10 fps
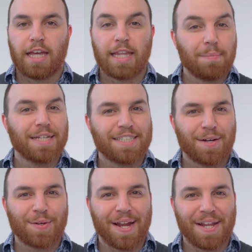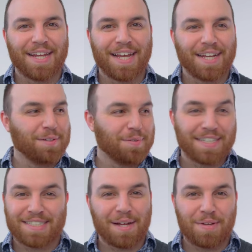And that may sound kind of negative,
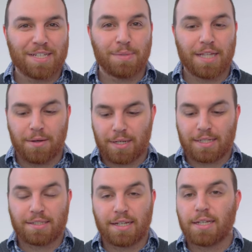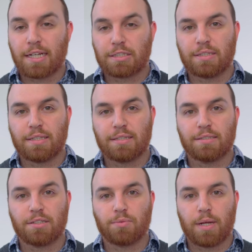and it's not meant to be that way because I actually think
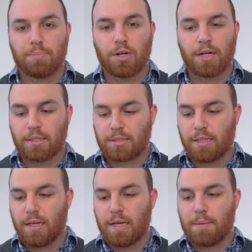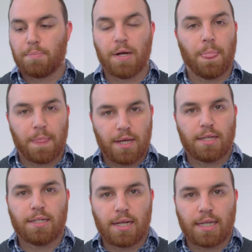this is a great product. But
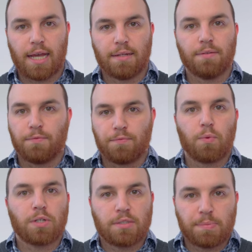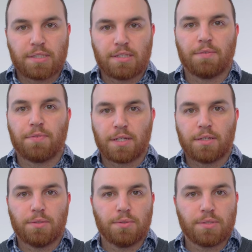again, for
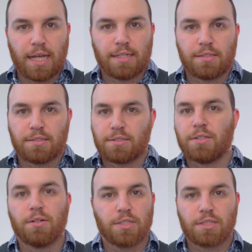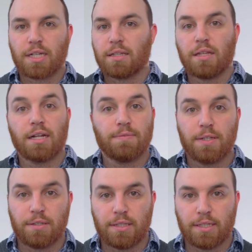specific use cases, you know, just like a lot of
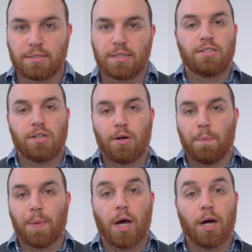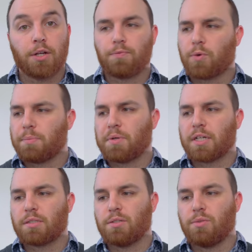other things. So 140 bucks,